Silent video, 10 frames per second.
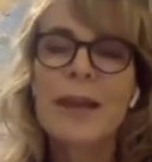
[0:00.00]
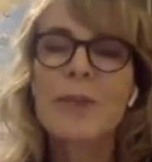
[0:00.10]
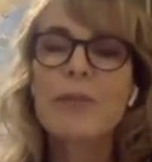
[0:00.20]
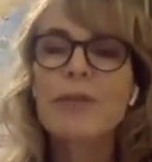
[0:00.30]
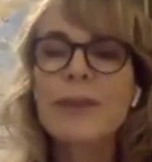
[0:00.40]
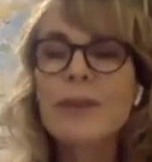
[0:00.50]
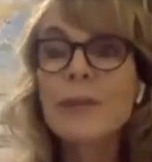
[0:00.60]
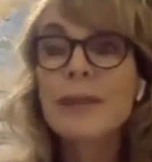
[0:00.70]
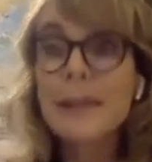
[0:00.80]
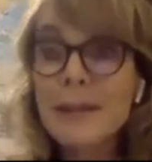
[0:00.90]
and it prevents
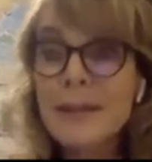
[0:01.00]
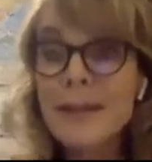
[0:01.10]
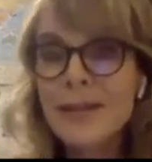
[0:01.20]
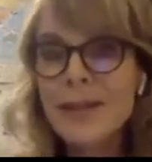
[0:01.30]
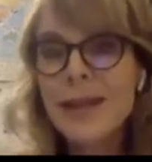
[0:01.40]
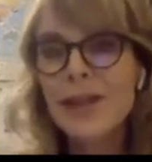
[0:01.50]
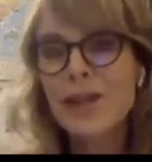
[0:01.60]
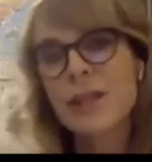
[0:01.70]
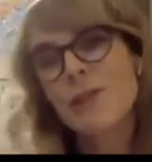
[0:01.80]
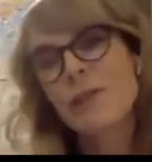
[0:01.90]
political
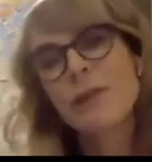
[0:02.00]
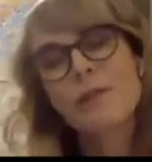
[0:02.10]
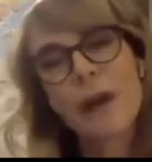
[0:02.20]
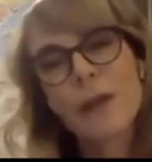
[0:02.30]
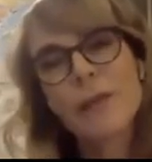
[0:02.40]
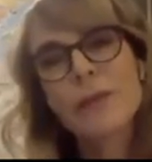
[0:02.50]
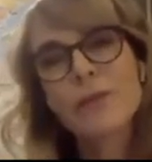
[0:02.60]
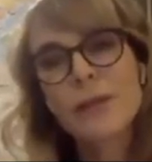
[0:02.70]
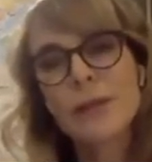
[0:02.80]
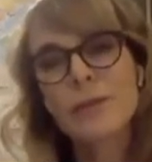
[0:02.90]
deviations from the founding
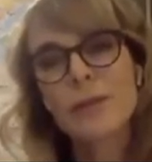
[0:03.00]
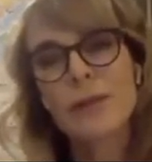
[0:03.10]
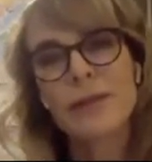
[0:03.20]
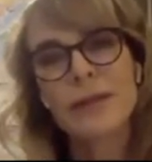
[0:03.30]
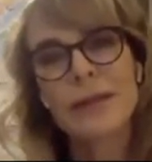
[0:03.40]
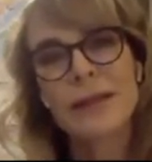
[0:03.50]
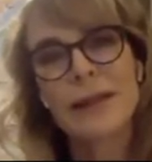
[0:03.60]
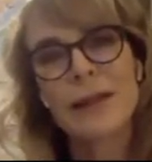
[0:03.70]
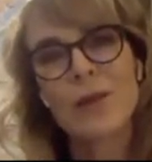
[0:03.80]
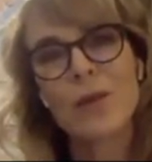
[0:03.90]
principles of the D N
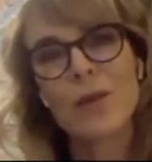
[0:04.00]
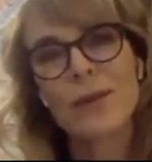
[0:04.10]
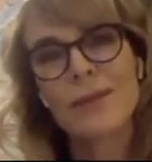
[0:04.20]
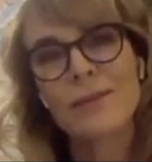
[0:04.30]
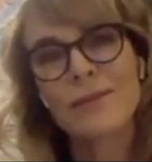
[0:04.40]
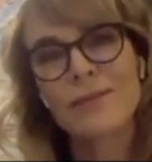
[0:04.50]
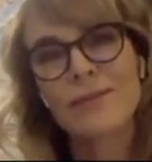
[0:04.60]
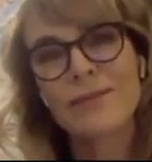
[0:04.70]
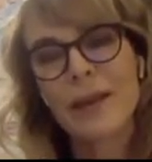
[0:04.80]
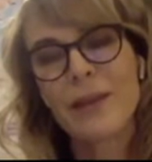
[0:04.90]
A laws.
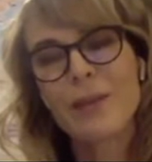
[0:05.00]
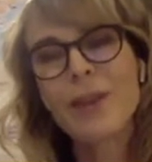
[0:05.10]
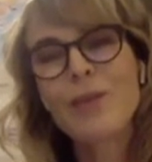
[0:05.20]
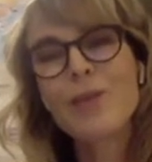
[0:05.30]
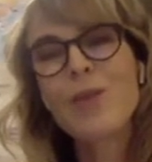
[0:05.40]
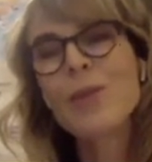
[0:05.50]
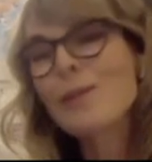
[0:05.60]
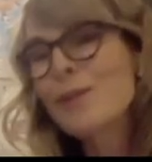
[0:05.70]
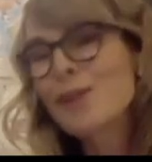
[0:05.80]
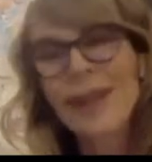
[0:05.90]
But there will always
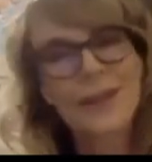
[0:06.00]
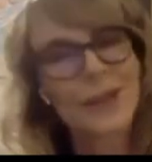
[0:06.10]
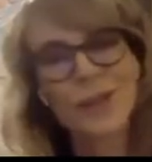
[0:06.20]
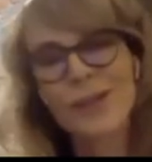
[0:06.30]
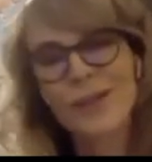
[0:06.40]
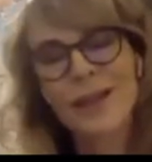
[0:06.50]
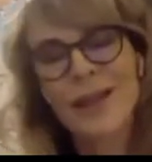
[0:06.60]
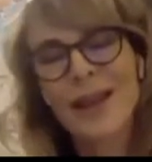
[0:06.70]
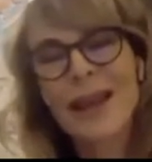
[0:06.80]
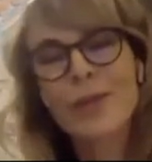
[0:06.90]
be challenges,
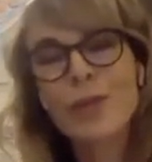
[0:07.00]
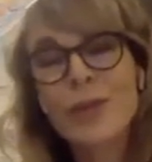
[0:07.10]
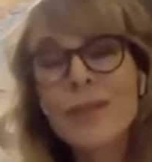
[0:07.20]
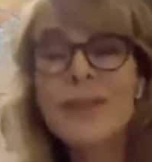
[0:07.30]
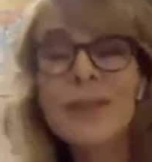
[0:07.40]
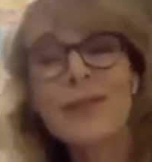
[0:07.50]
and we have